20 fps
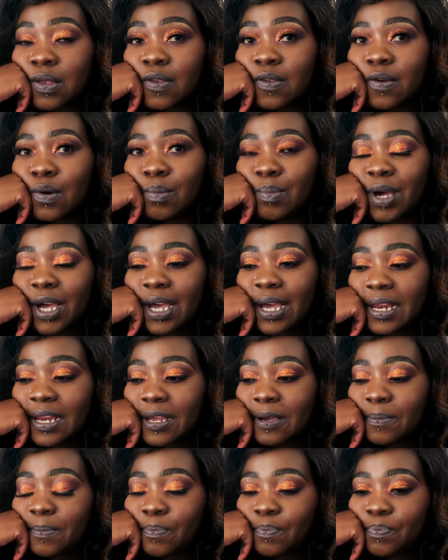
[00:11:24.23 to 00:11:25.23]
So bad.
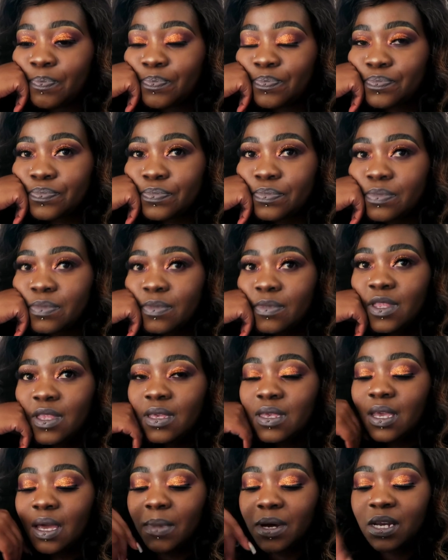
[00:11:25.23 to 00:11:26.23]

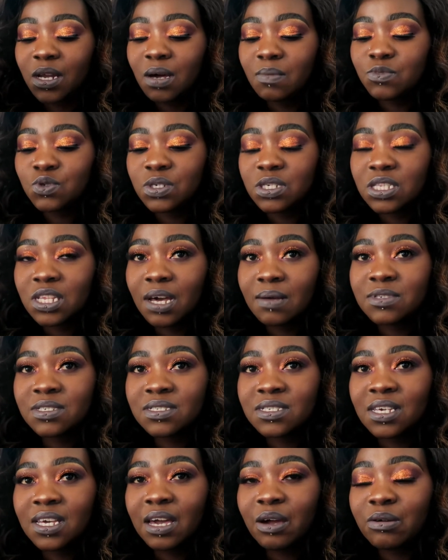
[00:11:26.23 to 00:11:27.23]
Yeah, but now I'm doing, I'm
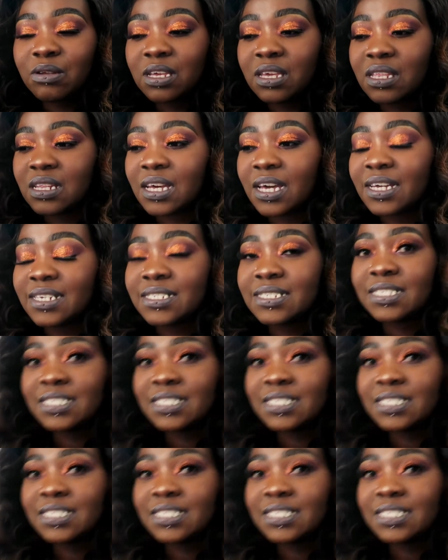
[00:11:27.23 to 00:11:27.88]
just I'm gonna eat that,